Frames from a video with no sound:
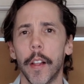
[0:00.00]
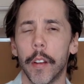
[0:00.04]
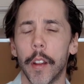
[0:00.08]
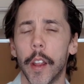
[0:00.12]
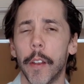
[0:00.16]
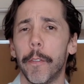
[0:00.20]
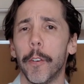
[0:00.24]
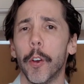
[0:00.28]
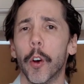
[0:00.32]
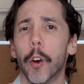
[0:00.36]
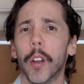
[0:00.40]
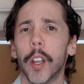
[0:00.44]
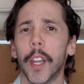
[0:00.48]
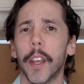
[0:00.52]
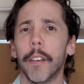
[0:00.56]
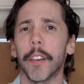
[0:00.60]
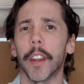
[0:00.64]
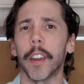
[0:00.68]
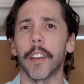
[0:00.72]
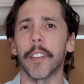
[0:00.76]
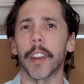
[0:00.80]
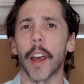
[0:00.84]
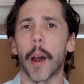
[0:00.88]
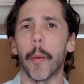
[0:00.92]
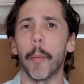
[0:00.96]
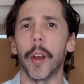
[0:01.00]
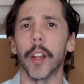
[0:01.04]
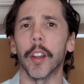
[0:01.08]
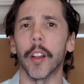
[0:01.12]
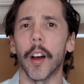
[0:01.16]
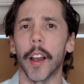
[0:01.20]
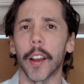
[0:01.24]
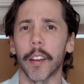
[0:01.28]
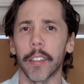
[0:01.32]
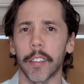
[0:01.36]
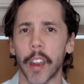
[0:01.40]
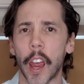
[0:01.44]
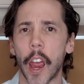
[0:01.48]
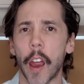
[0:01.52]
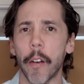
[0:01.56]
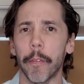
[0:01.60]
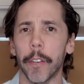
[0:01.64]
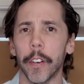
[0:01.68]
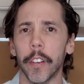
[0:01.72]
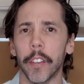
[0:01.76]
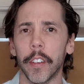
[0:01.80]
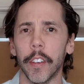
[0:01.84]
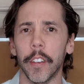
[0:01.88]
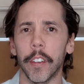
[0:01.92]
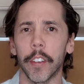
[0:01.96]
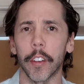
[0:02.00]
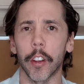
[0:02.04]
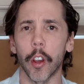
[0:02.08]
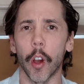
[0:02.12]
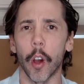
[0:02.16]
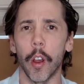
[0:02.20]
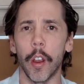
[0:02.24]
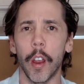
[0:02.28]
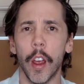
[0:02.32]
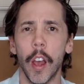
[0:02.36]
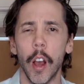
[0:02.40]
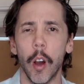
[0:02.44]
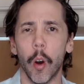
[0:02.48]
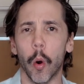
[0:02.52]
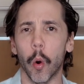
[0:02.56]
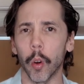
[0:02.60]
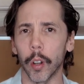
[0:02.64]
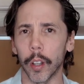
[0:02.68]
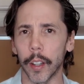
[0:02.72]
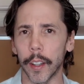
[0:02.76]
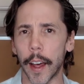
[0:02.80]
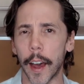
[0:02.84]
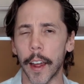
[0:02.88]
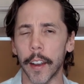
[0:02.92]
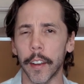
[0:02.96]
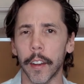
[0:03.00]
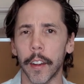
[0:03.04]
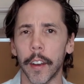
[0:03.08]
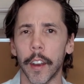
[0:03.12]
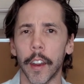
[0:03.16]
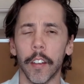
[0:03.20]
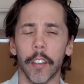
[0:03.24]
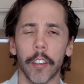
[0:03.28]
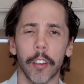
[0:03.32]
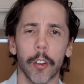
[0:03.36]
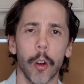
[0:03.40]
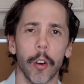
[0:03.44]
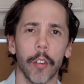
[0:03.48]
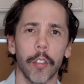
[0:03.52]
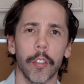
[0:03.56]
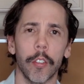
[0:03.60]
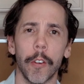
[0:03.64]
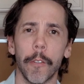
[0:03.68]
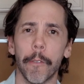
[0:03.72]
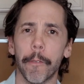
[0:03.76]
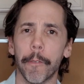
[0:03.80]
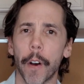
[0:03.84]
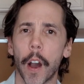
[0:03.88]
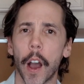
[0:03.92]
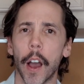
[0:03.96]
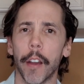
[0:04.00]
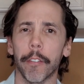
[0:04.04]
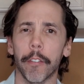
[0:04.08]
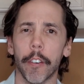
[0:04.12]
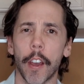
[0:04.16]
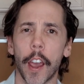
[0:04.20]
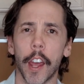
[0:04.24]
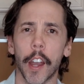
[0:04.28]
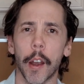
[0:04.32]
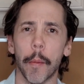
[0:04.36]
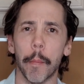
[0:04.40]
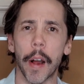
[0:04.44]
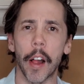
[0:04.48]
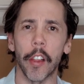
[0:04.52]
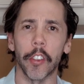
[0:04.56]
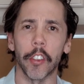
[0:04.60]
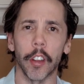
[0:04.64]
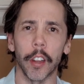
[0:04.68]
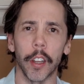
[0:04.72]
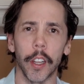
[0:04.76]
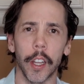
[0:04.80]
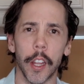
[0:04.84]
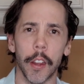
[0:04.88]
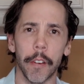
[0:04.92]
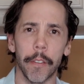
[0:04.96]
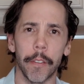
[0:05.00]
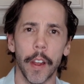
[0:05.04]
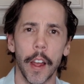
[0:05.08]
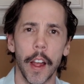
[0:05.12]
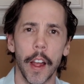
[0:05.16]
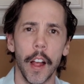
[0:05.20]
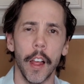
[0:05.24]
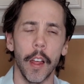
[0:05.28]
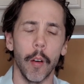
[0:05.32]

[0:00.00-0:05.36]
If you're living in somewhere like San Francisco or London and it's costing you 5 grand a month to live,